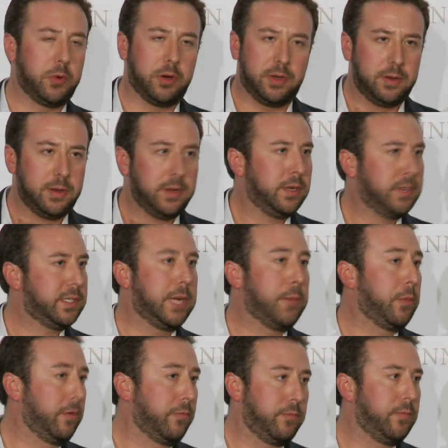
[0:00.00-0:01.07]
where
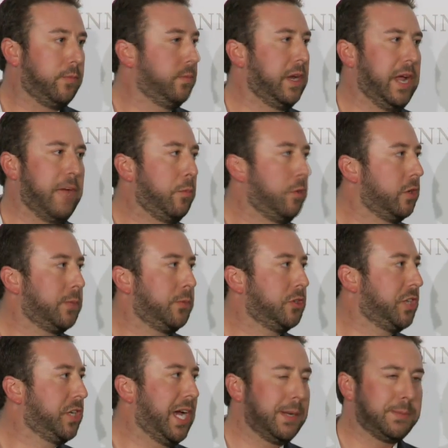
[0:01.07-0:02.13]
some are have multiple
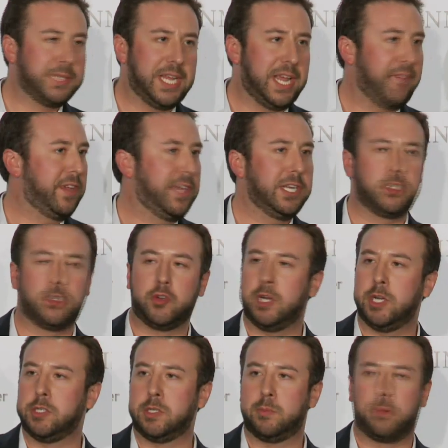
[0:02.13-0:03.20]
jobs, they have kids they're
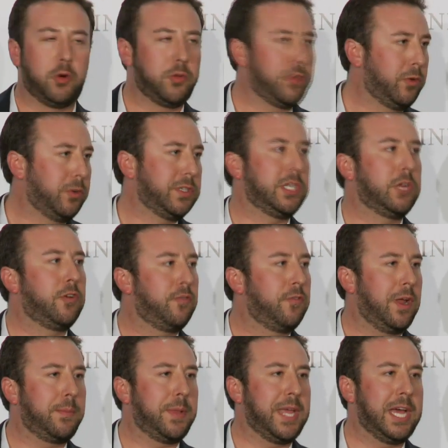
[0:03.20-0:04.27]
trying to support, they're in single
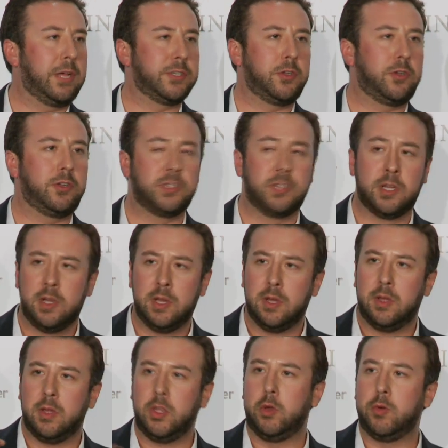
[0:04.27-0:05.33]
family household.
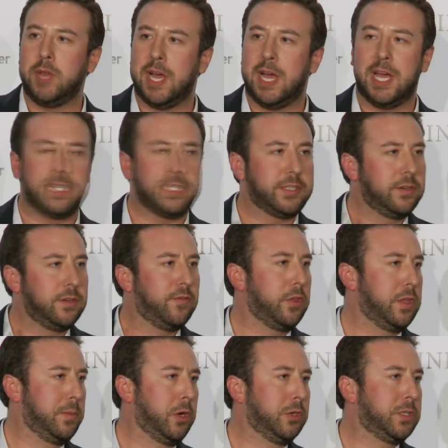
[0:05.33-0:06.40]
You guys, for
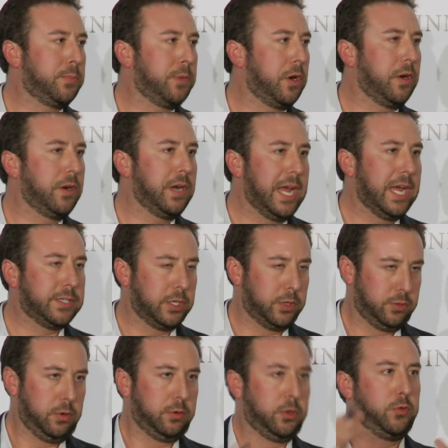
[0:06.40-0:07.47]
the most part, as a
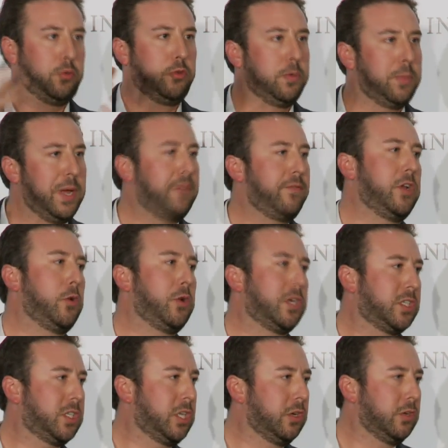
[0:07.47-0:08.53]
group, have no
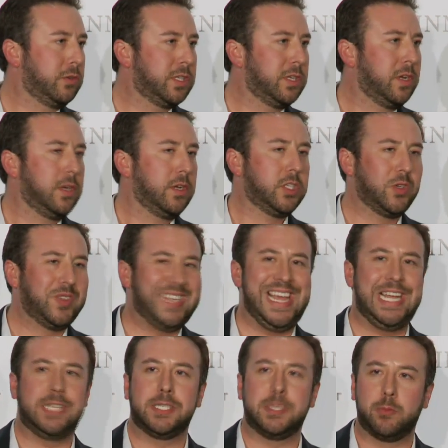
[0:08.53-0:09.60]
excuse. So
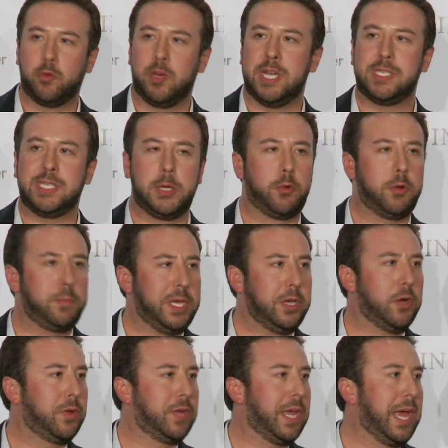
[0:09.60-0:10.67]
take some risk. It will be
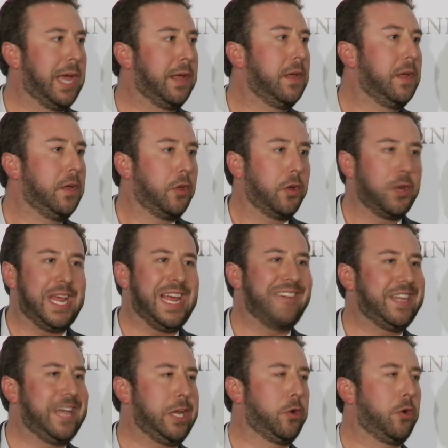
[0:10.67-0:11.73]
okay. You're going to have
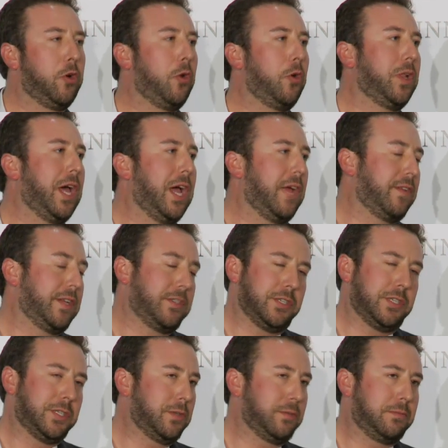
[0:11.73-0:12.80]
debt your whole life. It's
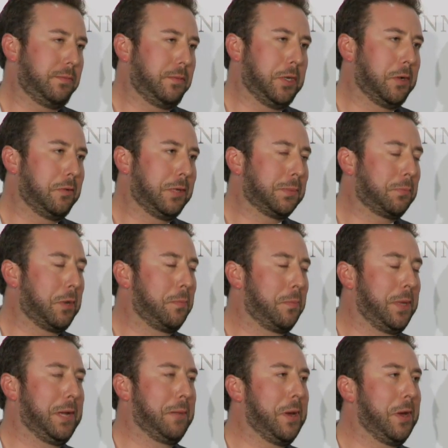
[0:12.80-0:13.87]
just, you know, it's part of
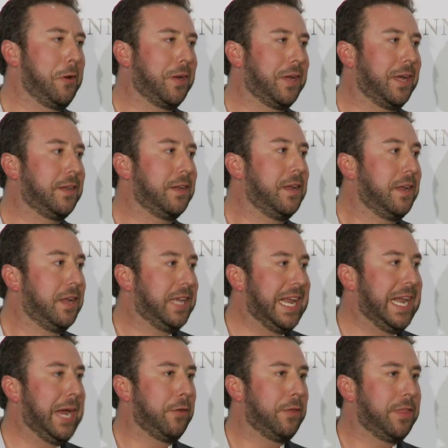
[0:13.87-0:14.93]
being American.
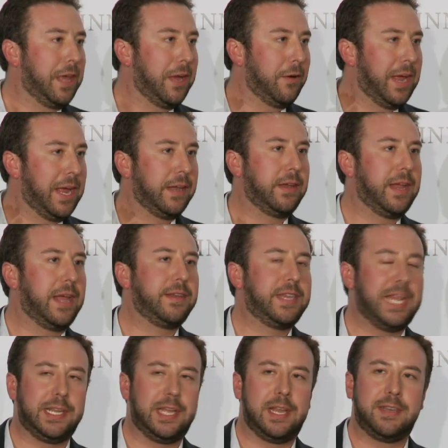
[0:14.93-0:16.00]
Get out there and
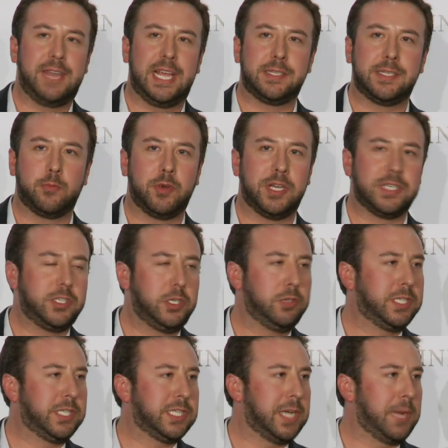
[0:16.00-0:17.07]
take some risks.
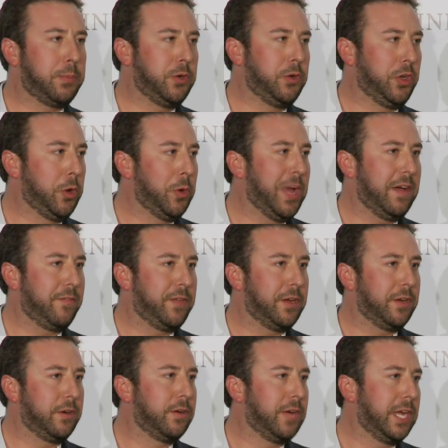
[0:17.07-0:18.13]
Use this opportunity you have
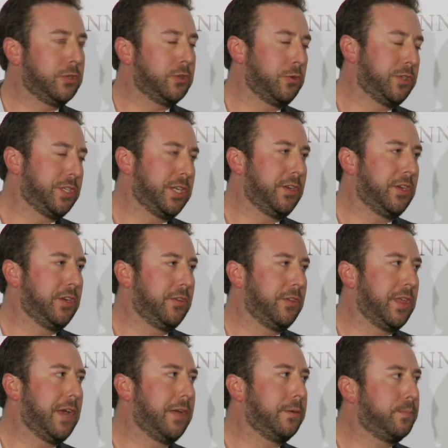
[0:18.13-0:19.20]
here at Georgetown to do
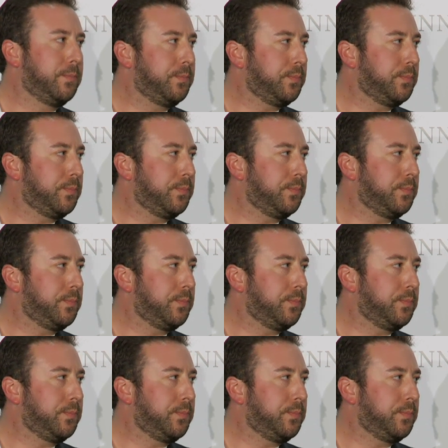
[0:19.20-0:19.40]
that.